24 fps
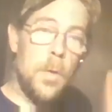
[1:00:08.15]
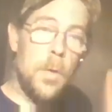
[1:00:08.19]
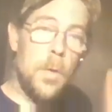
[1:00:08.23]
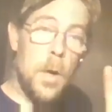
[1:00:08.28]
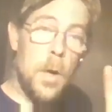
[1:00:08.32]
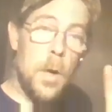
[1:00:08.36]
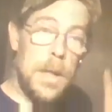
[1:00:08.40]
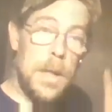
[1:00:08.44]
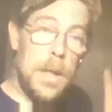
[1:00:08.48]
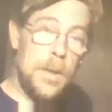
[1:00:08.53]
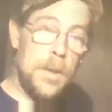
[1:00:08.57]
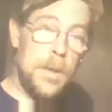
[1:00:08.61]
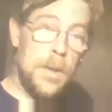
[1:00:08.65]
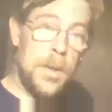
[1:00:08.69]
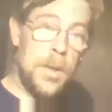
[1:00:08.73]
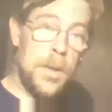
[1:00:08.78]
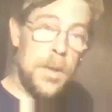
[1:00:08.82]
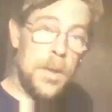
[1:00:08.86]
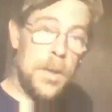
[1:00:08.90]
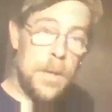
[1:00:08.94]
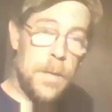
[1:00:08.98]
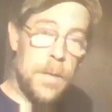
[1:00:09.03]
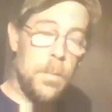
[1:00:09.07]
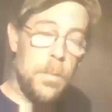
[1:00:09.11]
on his
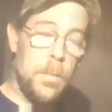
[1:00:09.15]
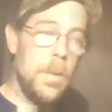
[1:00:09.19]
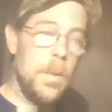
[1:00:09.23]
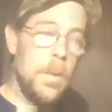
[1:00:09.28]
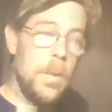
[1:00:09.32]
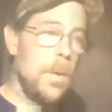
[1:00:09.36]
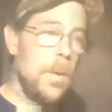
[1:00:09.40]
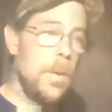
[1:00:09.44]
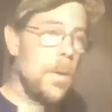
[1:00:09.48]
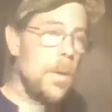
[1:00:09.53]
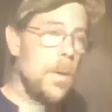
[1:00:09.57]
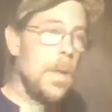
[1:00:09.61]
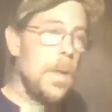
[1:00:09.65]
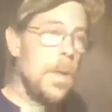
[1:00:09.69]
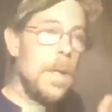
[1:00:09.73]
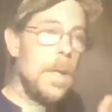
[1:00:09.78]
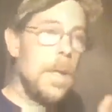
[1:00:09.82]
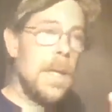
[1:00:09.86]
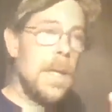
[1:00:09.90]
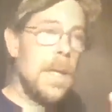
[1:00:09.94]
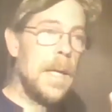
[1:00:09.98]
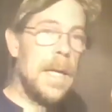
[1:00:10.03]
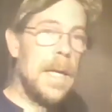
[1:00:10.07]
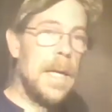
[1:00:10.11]
channel,
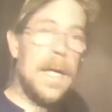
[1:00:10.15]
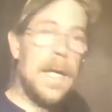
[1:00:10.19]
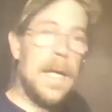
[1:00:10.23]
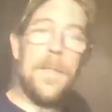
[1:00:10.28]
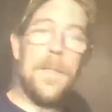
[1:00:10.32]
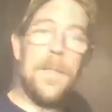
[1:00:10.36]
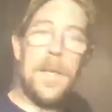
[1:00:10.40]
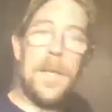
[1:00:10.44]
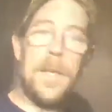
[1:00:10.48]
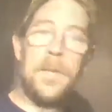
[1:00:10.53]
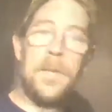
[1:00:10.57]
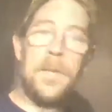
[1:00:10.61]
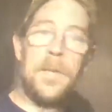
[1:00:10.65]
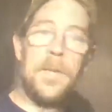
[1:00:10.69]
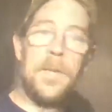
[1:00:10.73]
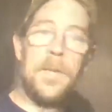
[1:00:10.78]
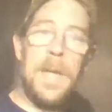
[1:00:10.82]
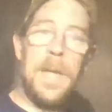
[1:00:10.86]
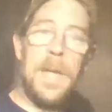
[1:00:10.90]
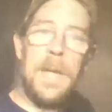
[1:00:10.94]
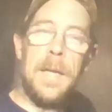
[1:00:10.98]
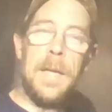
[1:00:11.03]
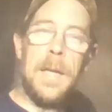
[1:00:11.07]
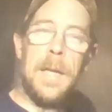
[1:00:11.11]
and I think he
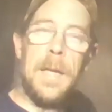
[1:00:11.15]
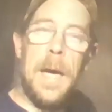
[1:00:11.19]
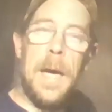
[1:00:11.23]
said